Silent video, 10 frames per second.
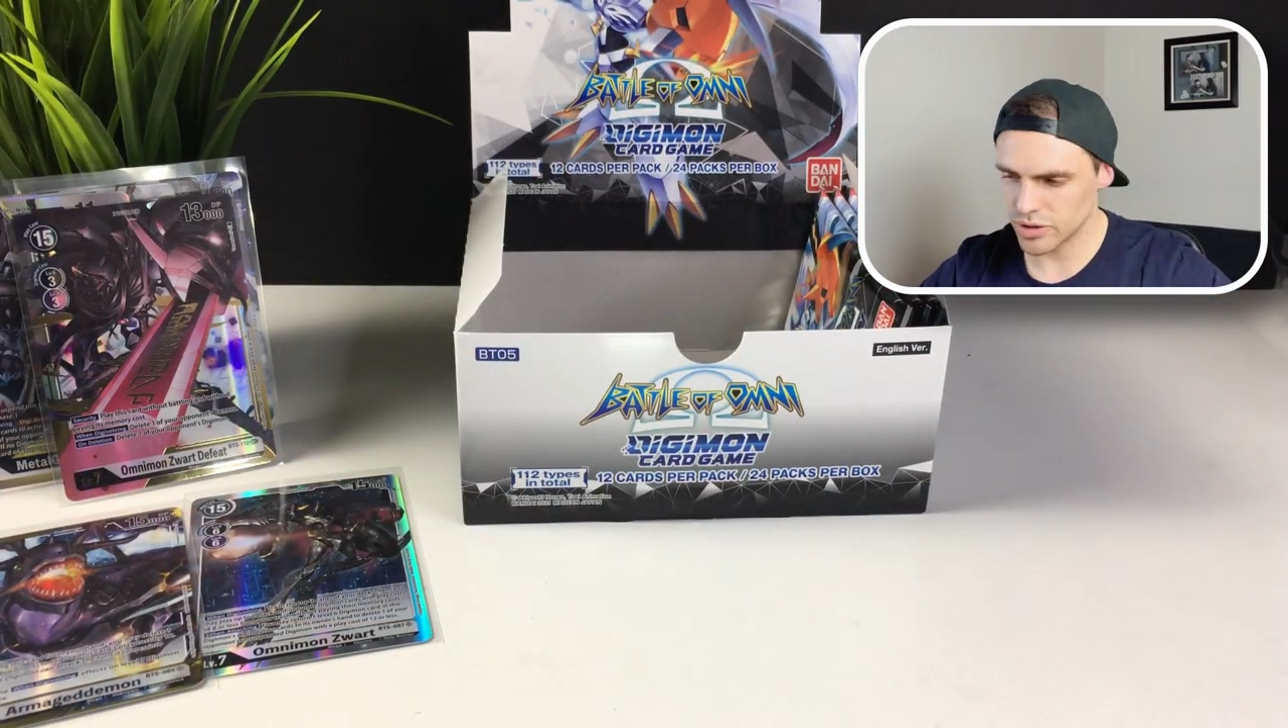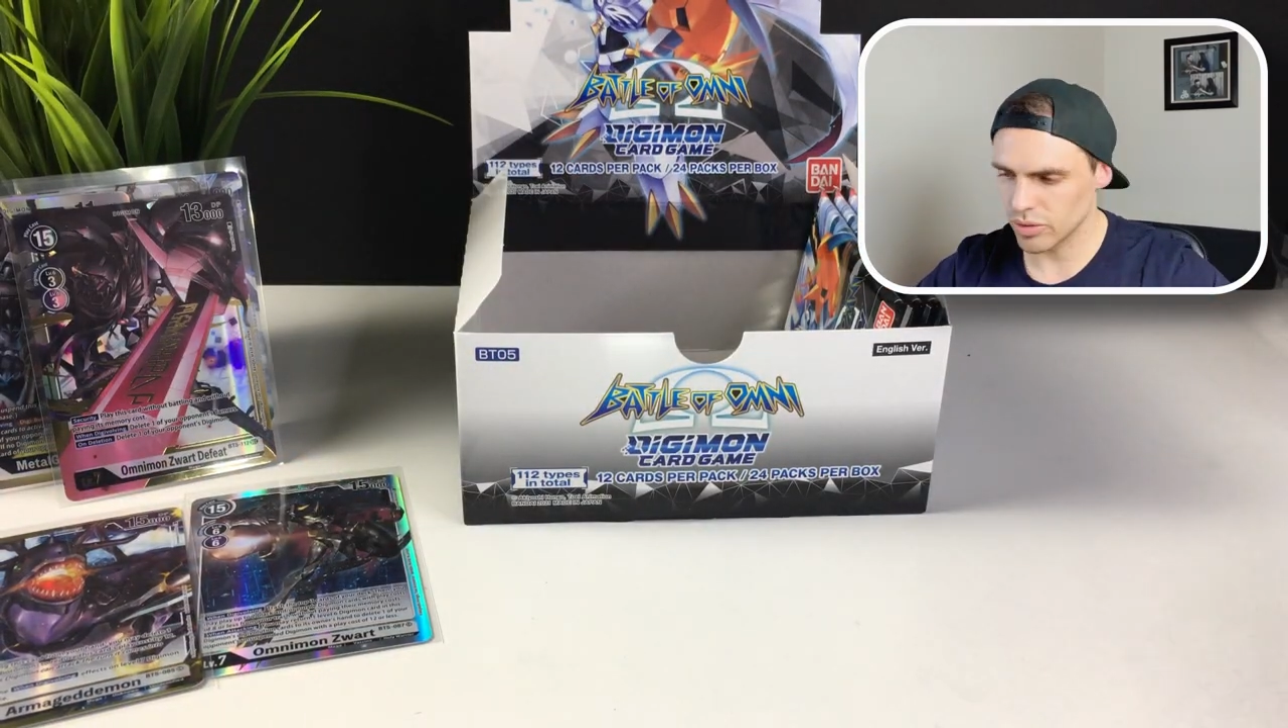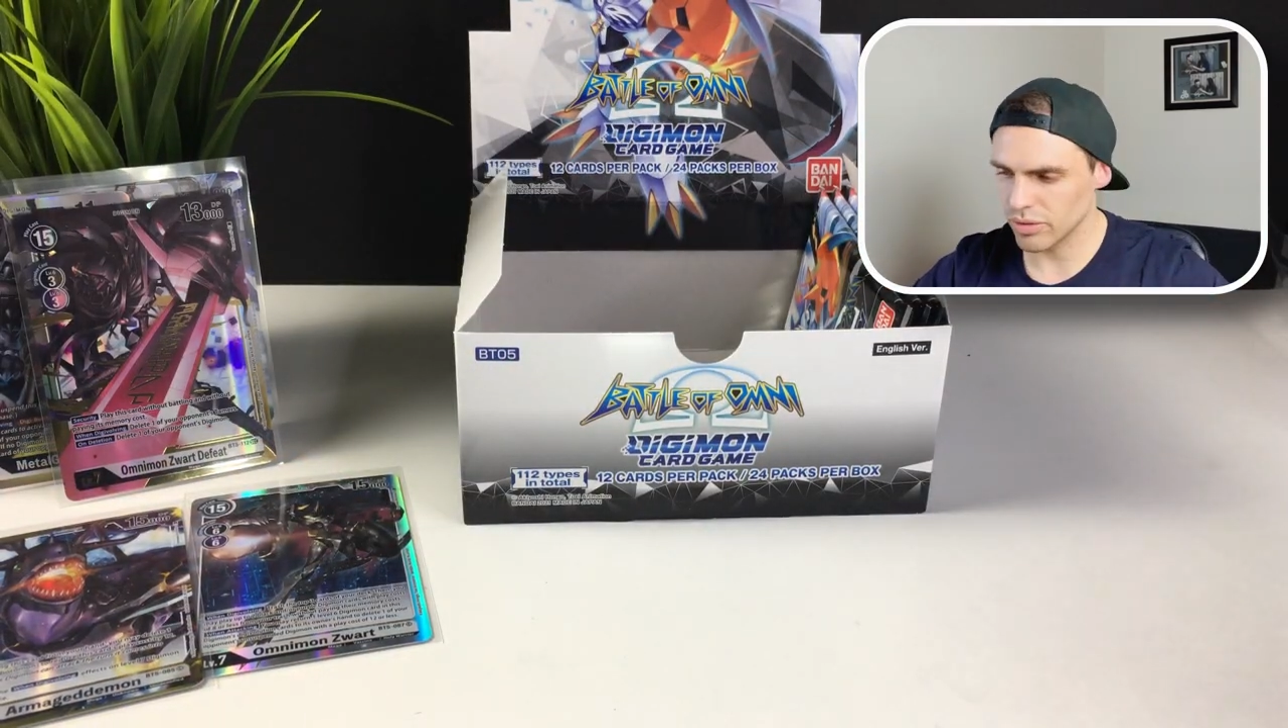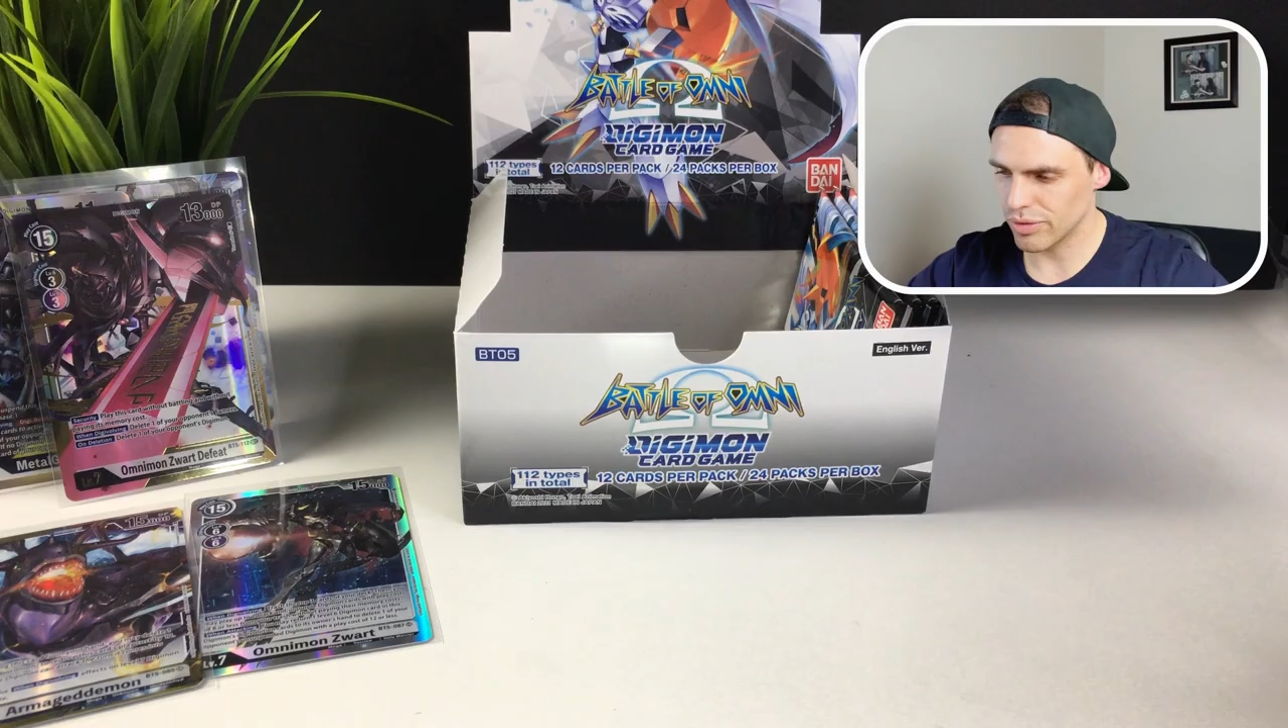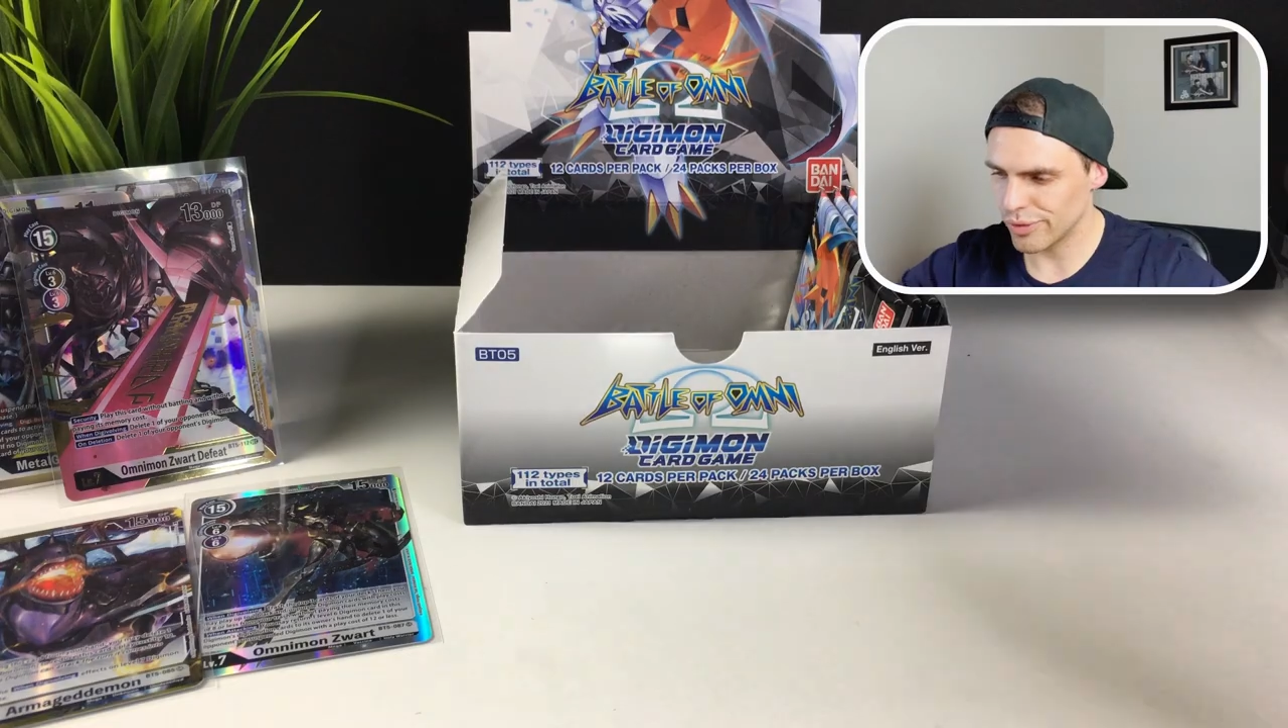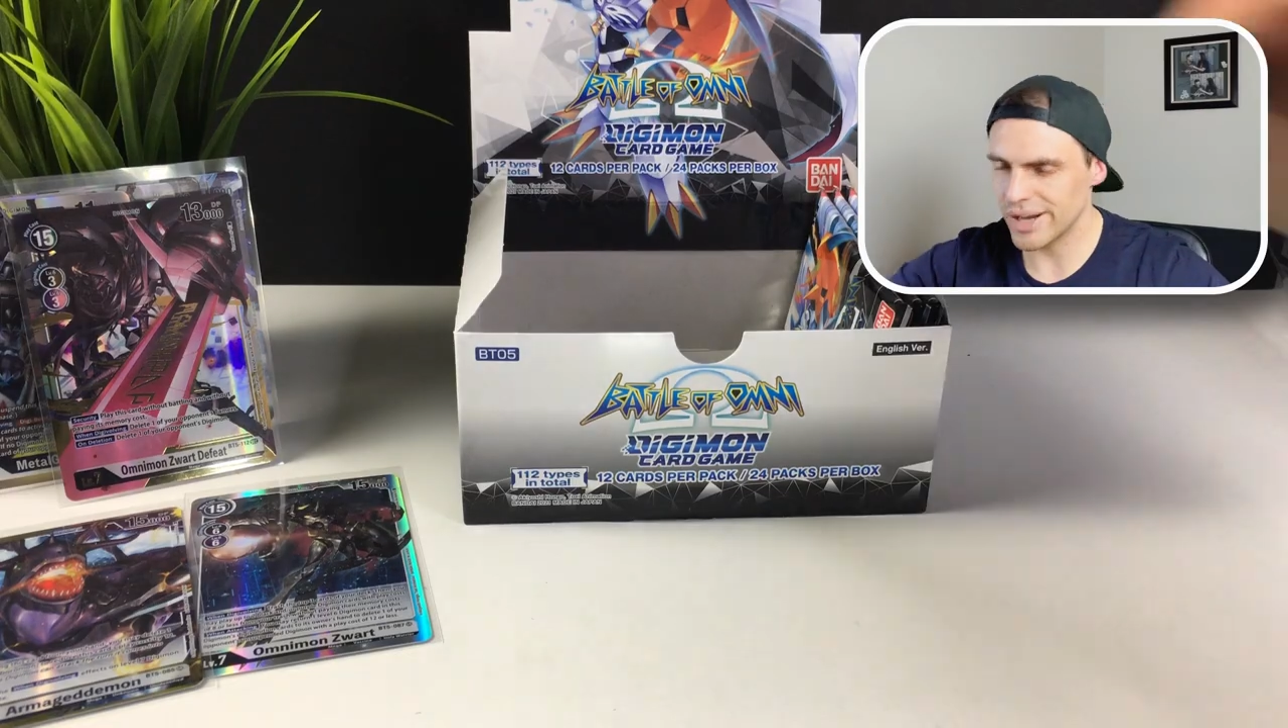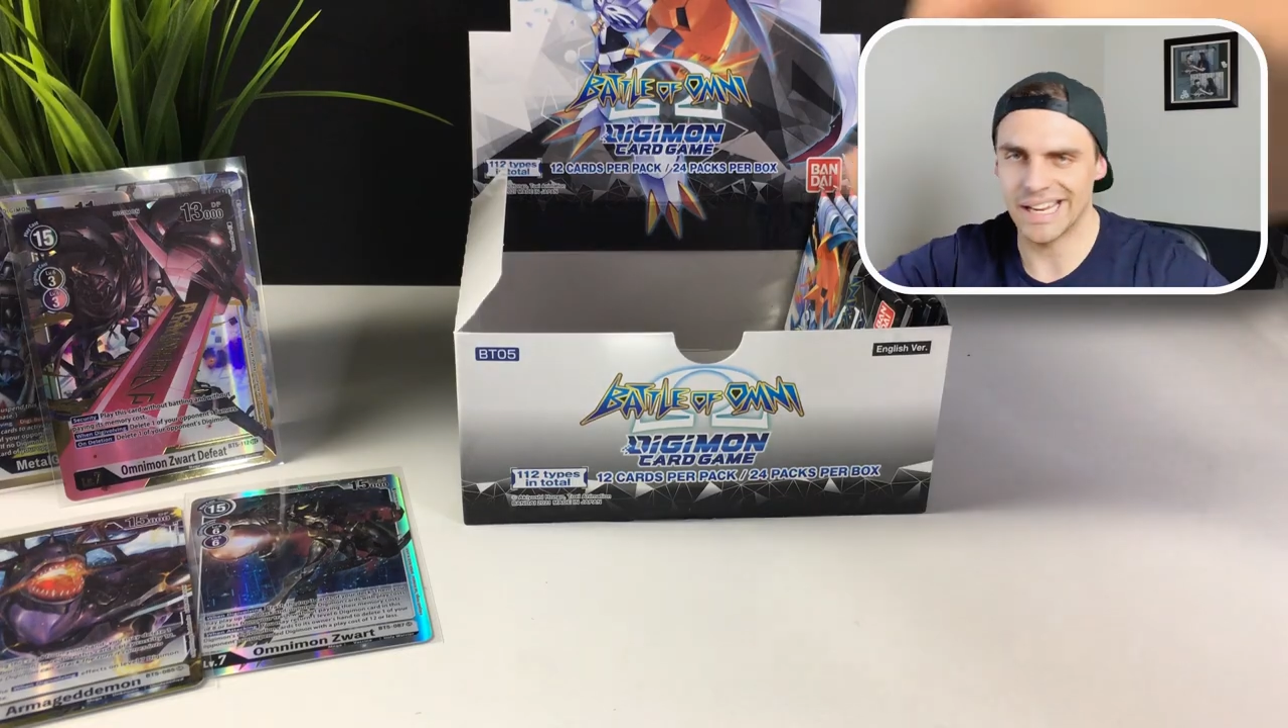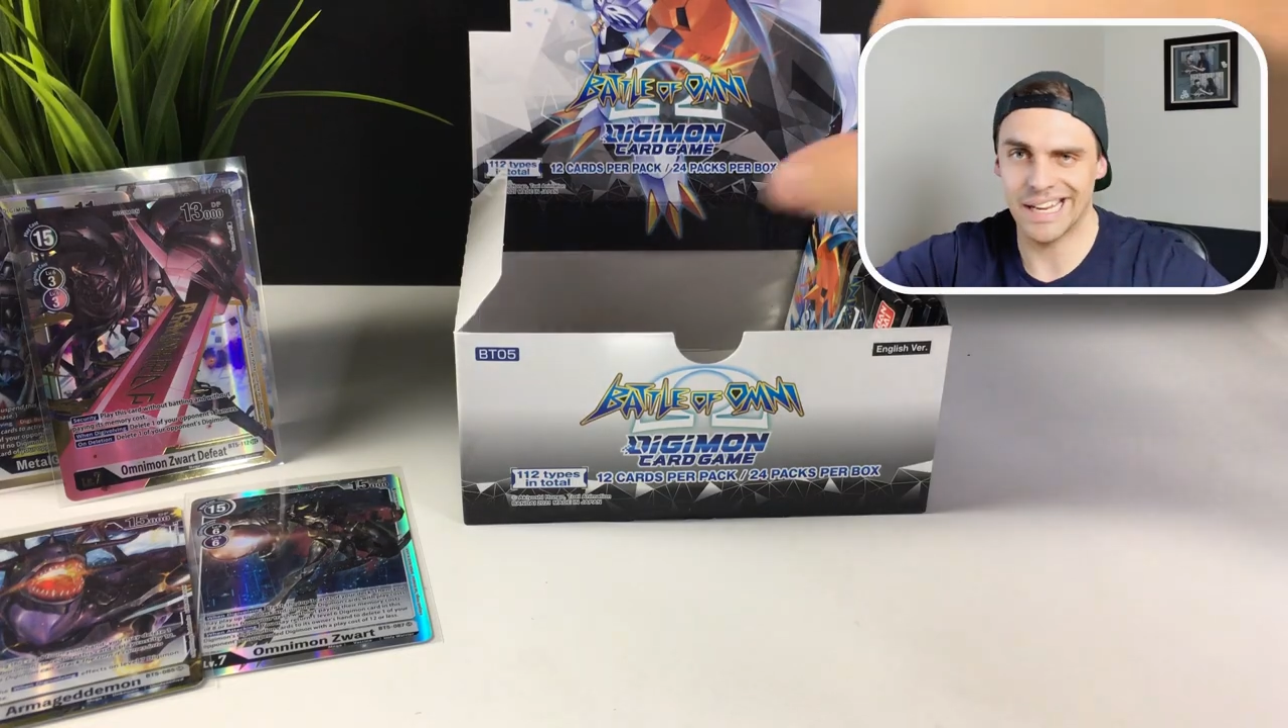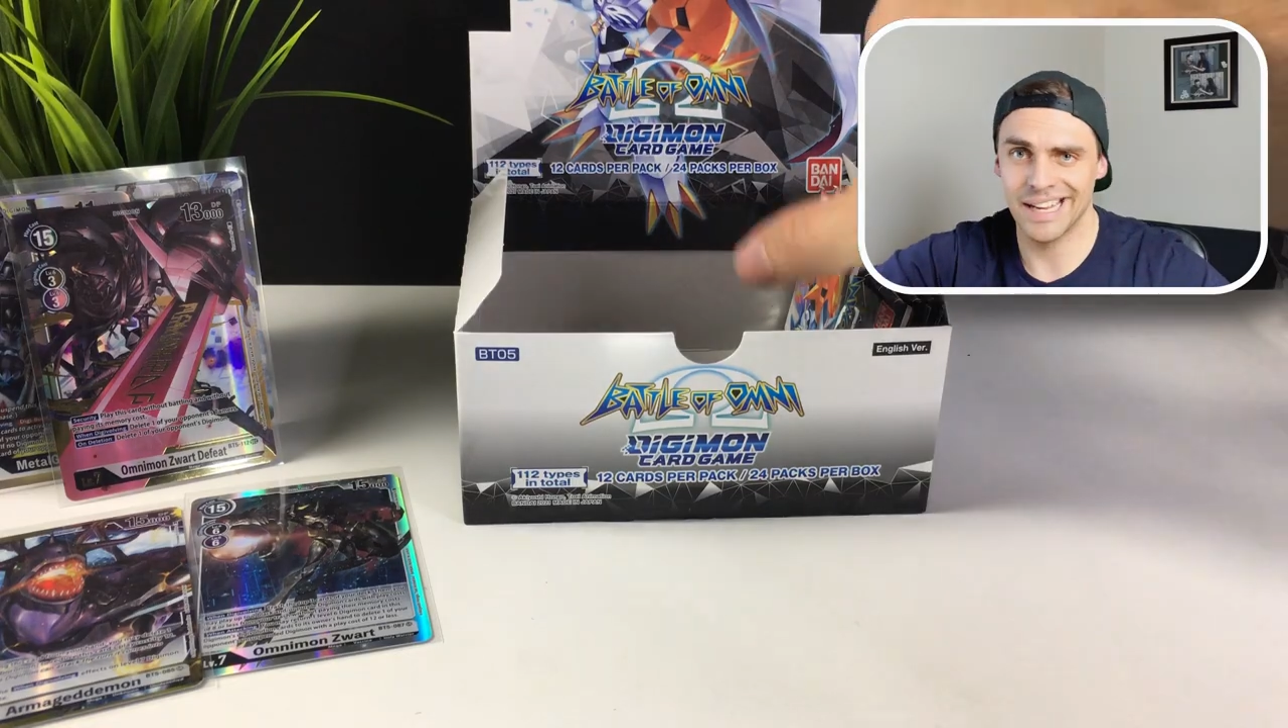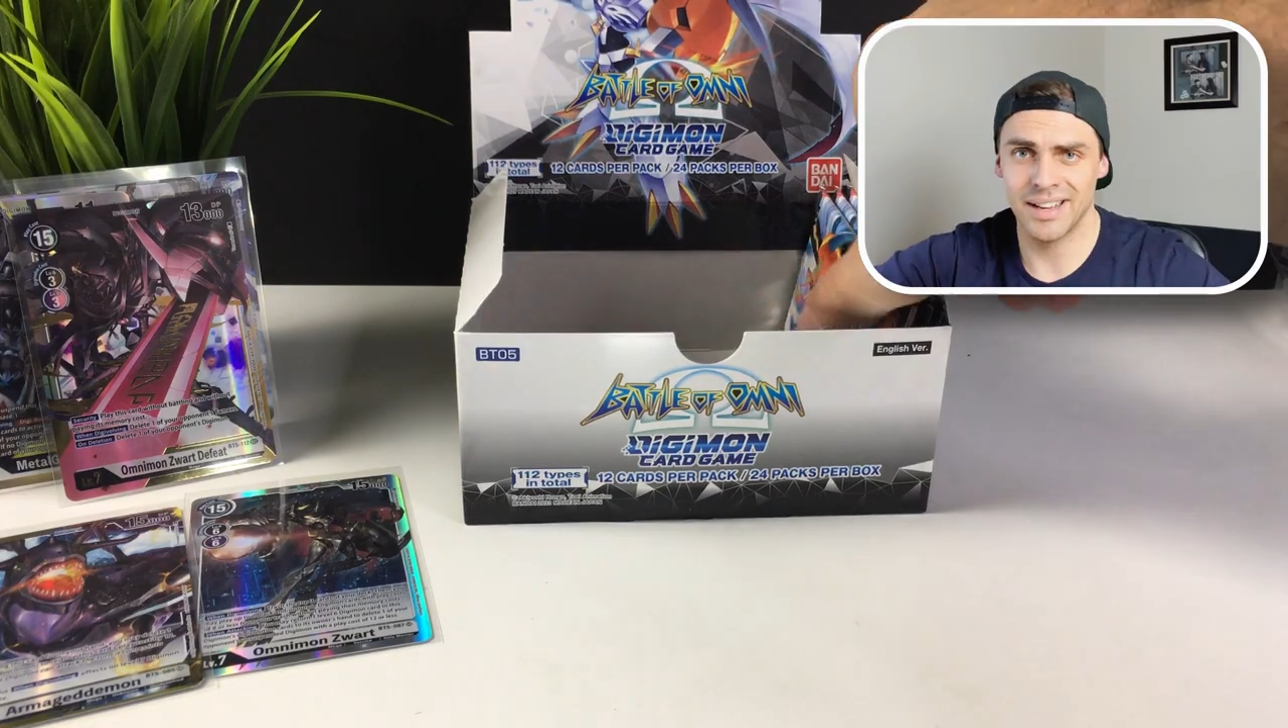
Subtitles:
sure three.